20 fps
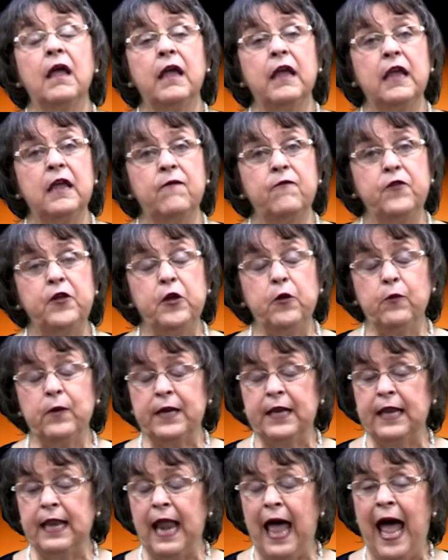if you
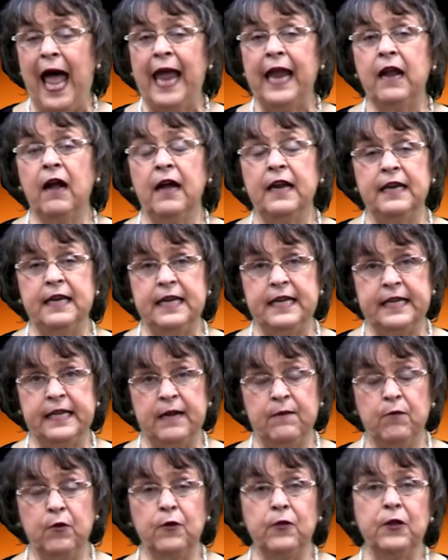would like, on
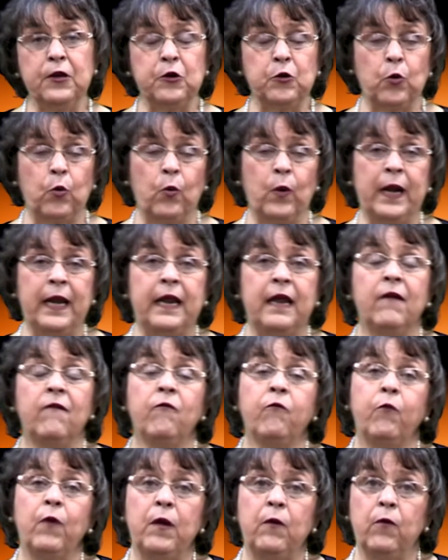December the
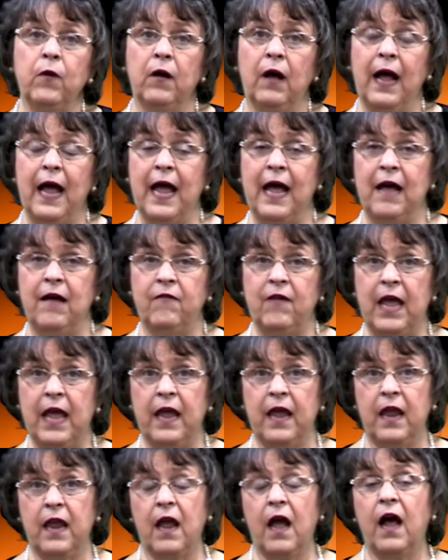20th, we will have
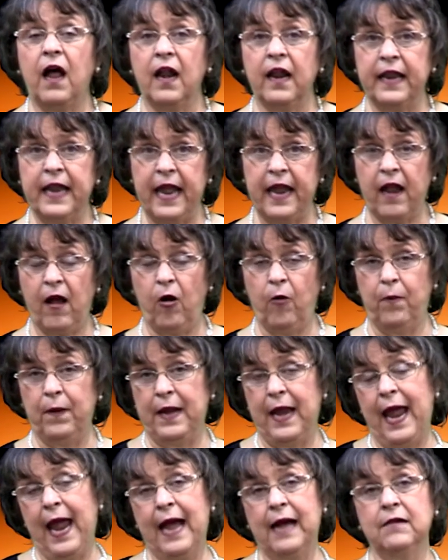a holiday
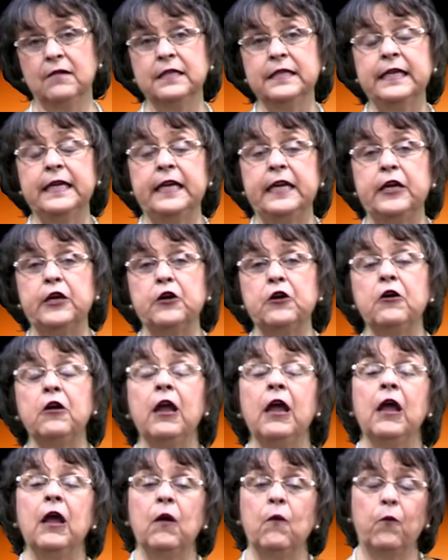open house here.
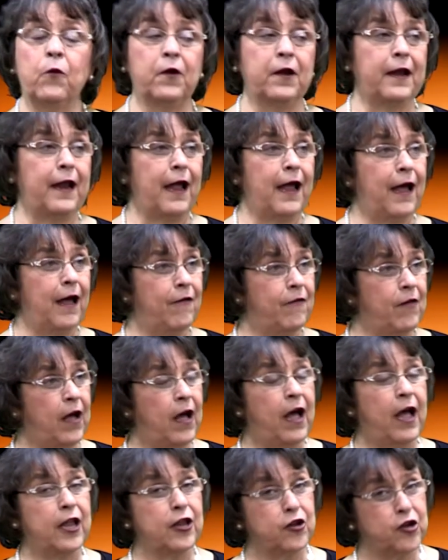We're going to have a
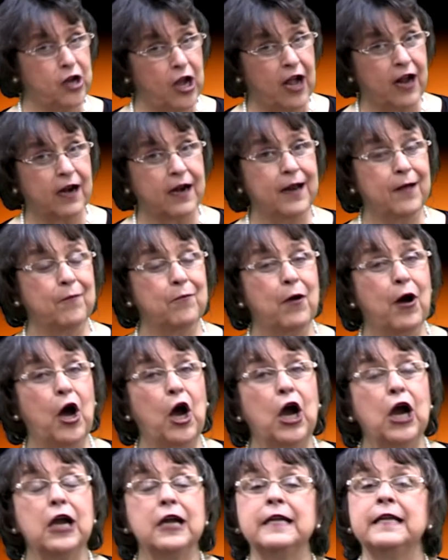hot chocolate
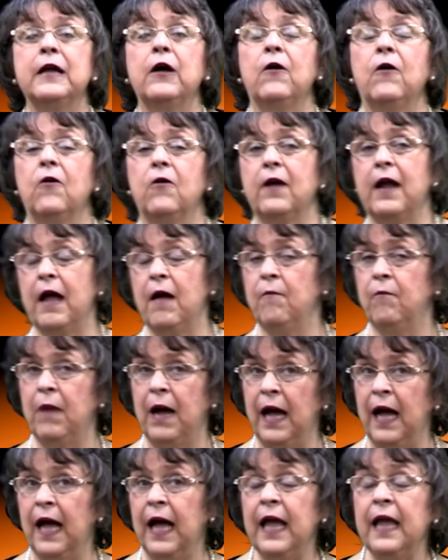bar, so come
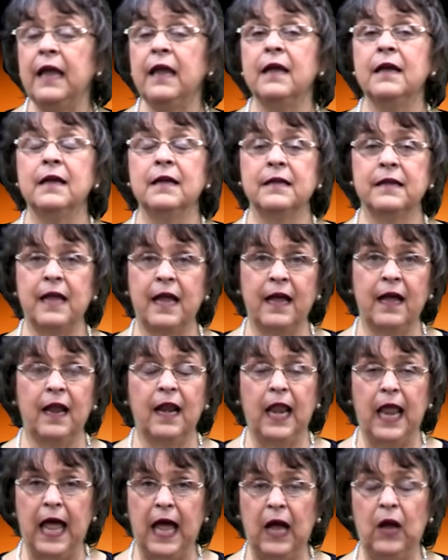by, say
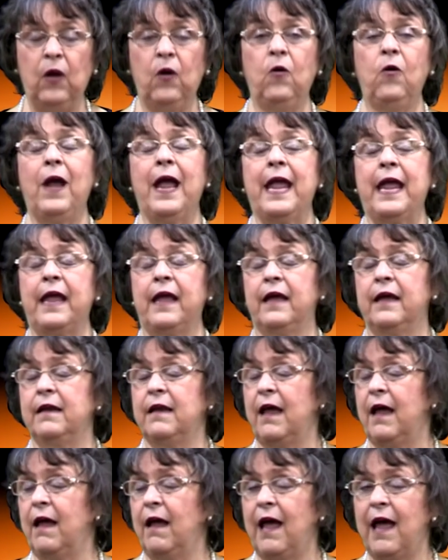hello,
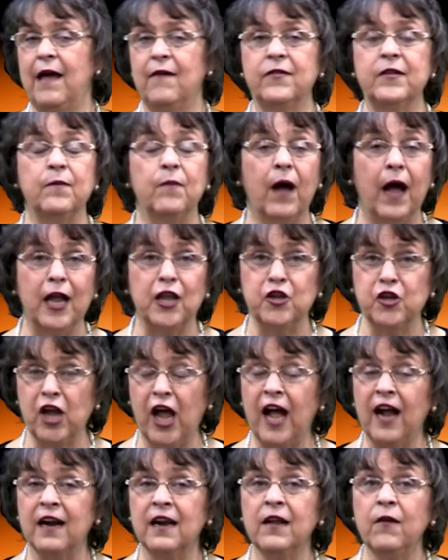and have some hot
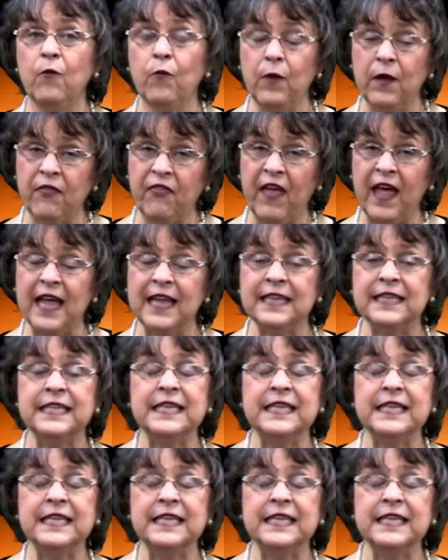chocolate with us.